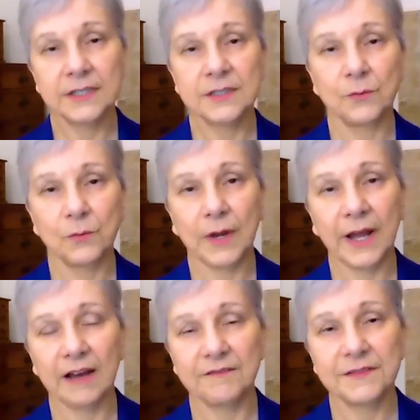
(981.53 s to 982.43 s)
to
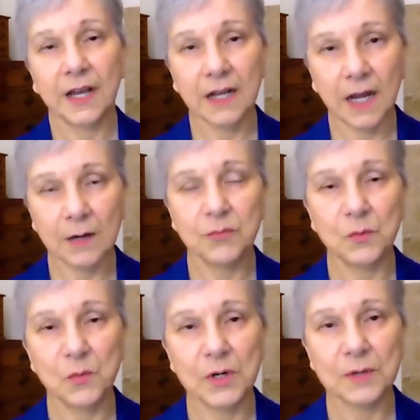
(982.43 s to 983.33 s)
have a couple
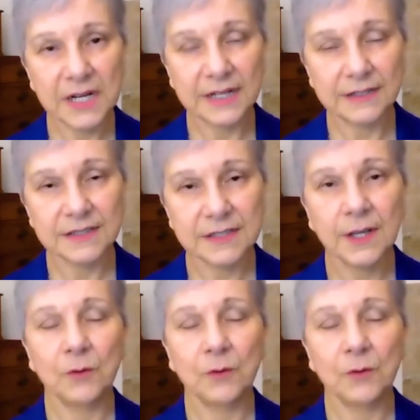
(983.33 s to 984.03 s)
more months